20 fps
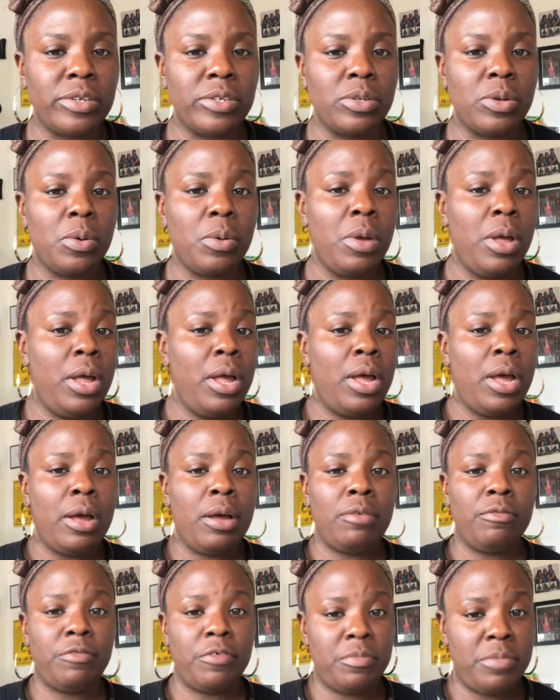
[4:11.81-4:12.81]
So
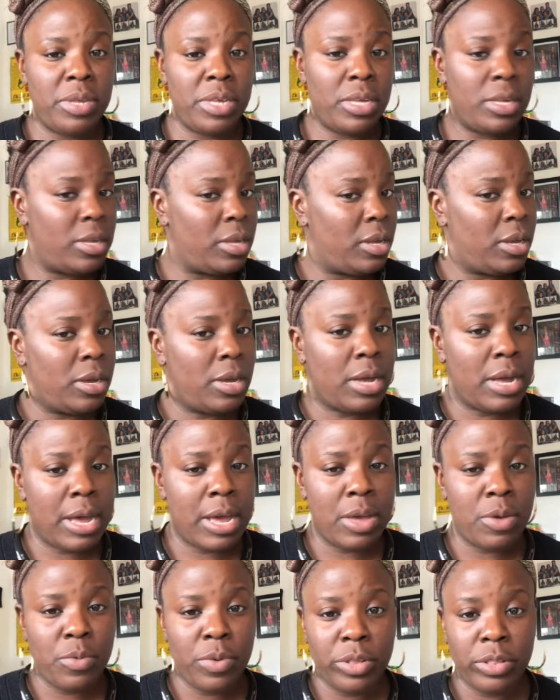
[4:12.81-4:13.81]
for me,
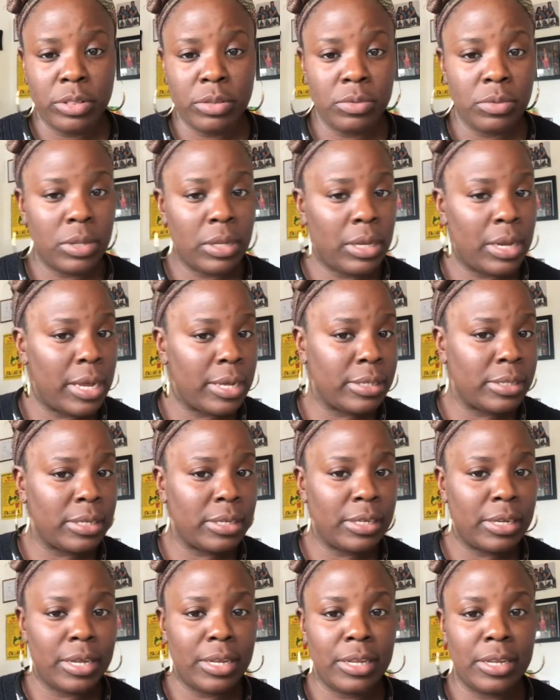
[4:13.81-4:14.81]
I went through the
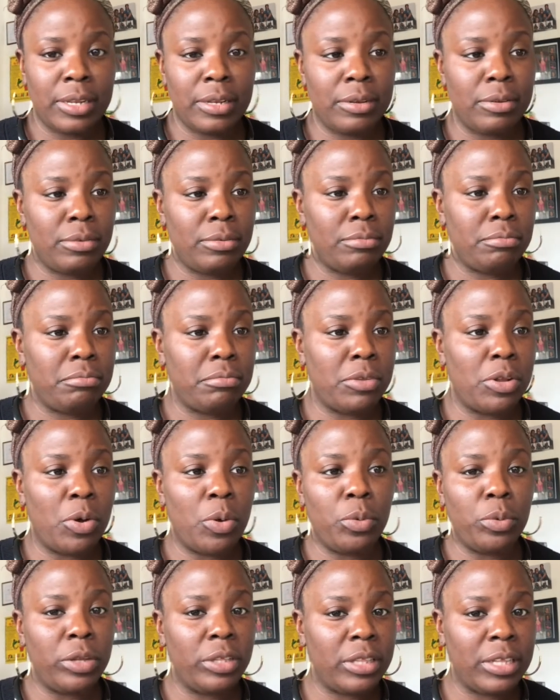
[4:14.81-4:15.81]
closet, and the
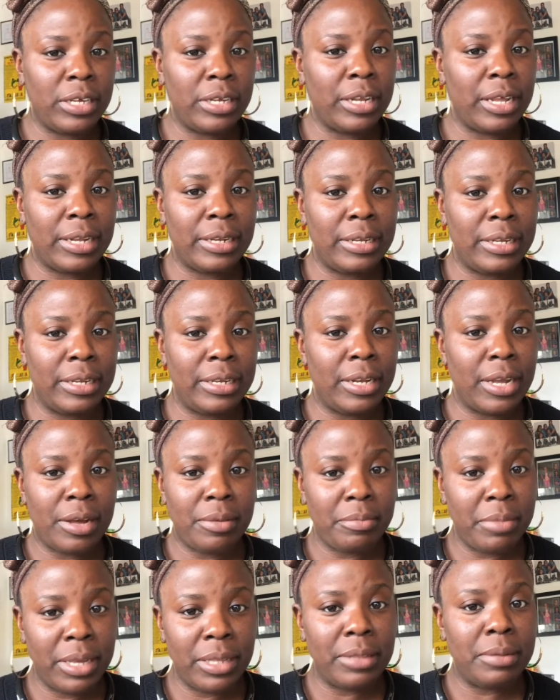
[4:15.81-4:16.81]
only thing that did
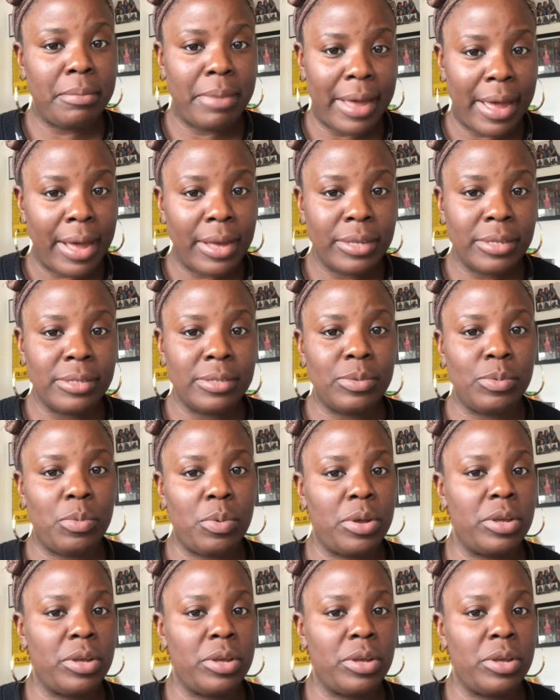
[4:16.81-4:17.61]
not make the bags